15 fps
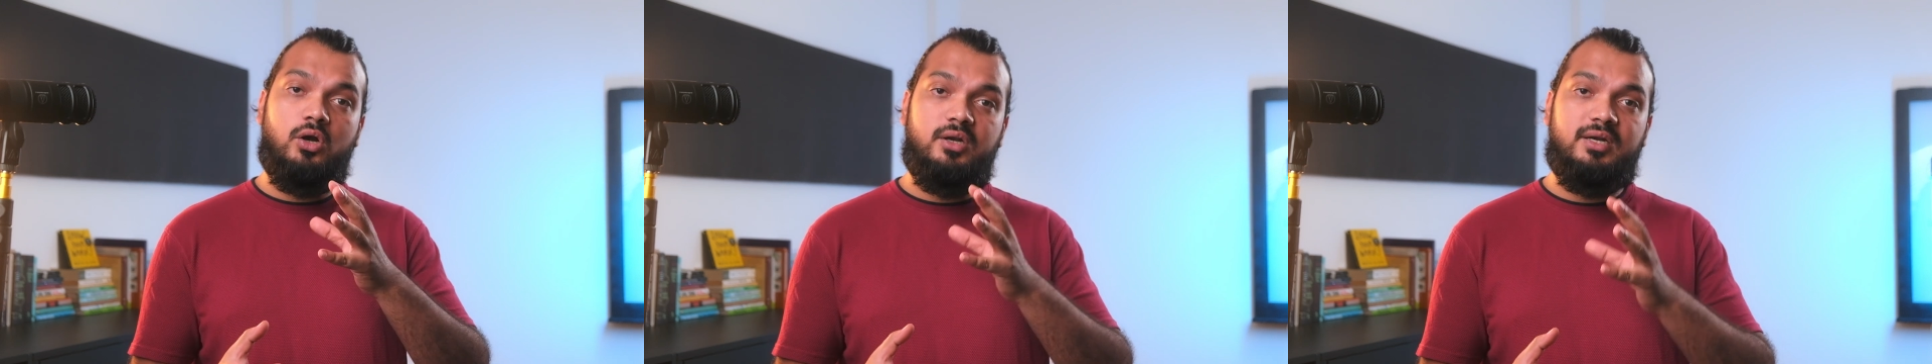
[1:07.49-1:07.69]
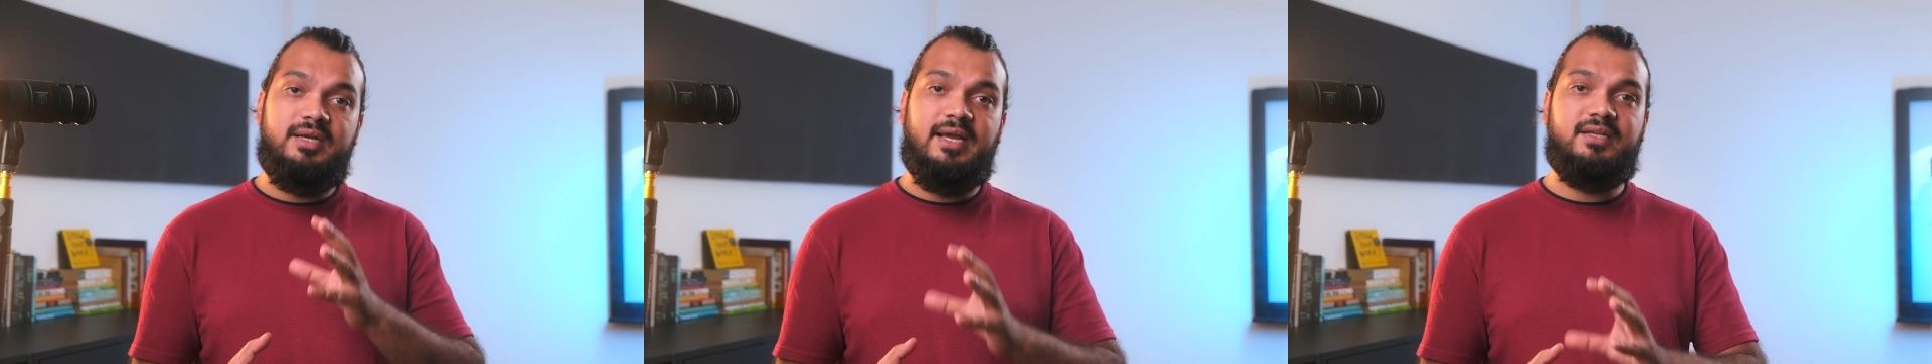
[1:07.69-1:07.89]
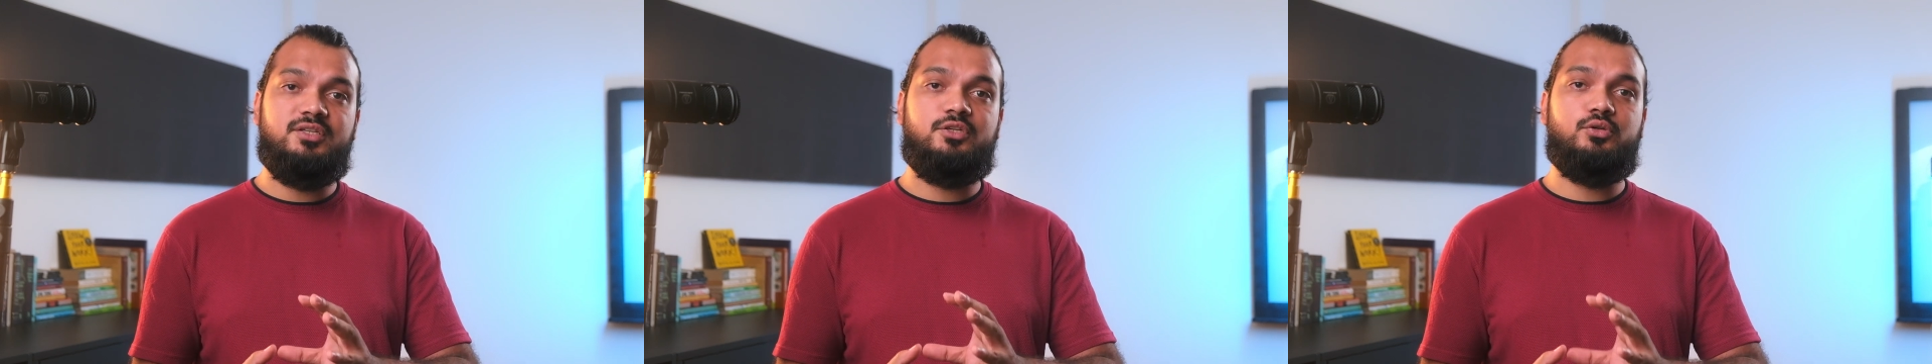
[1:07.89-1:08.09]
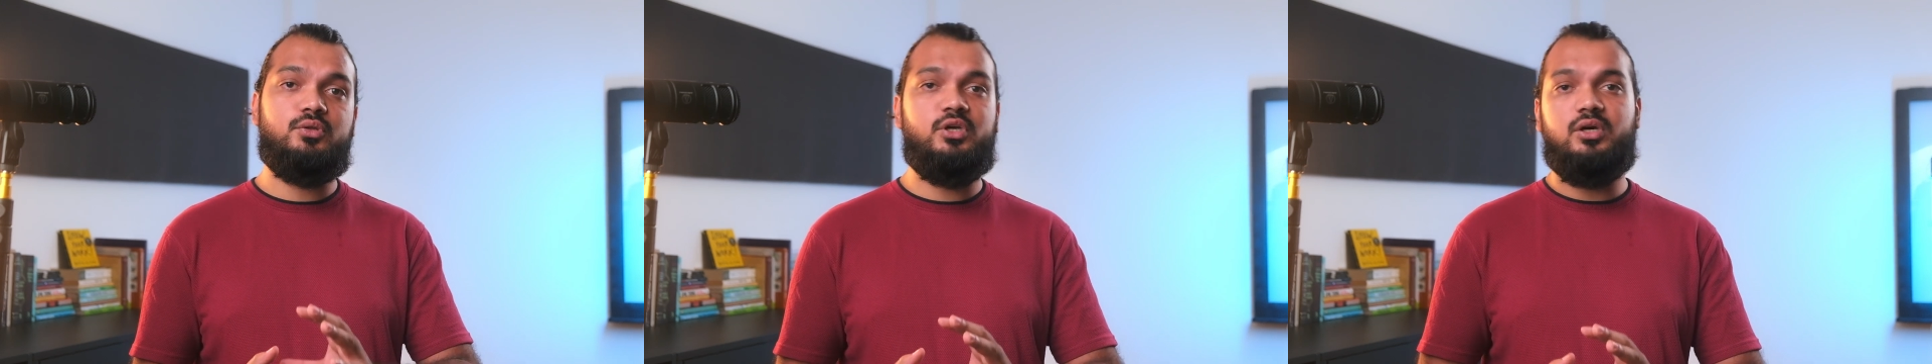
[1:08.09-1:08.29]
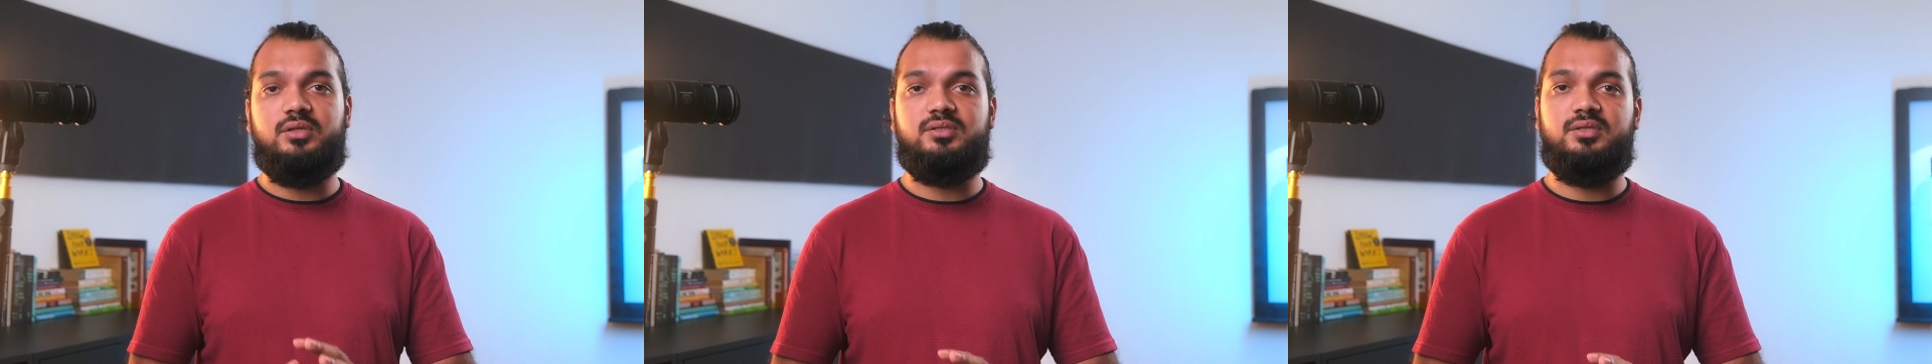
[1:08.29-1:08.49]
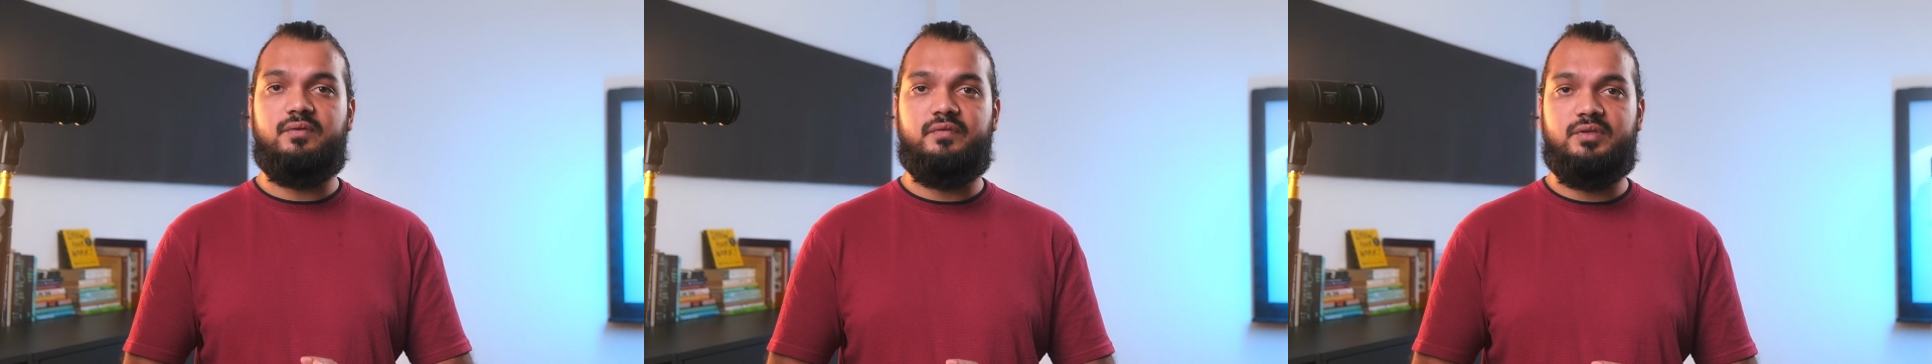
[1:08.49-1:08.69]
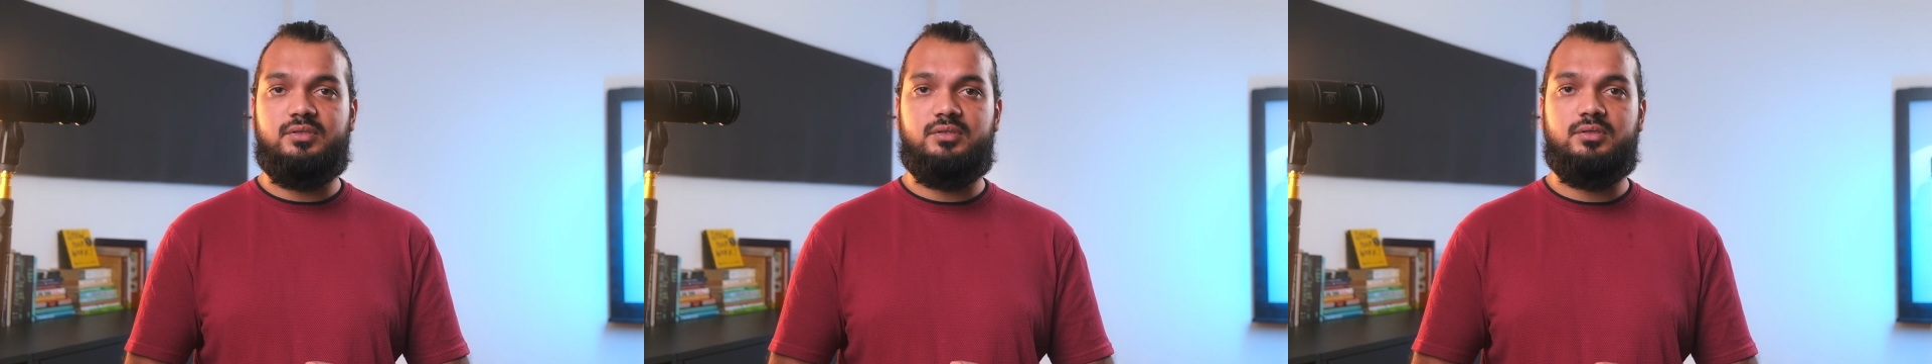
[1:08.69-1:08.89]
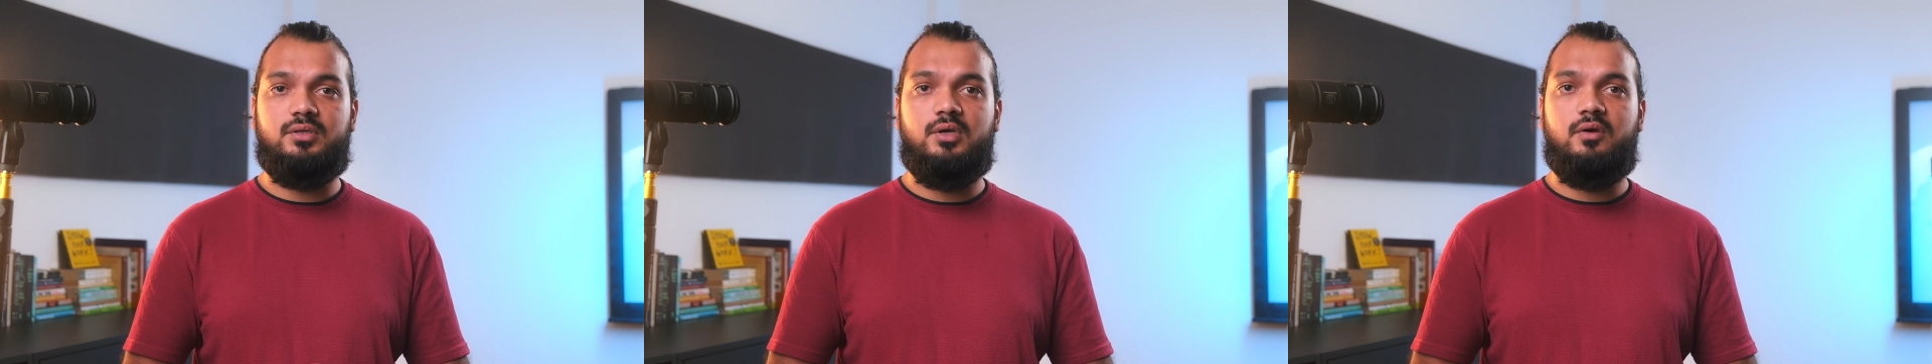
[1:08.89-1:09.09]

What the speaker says: attached to the Earth's surface,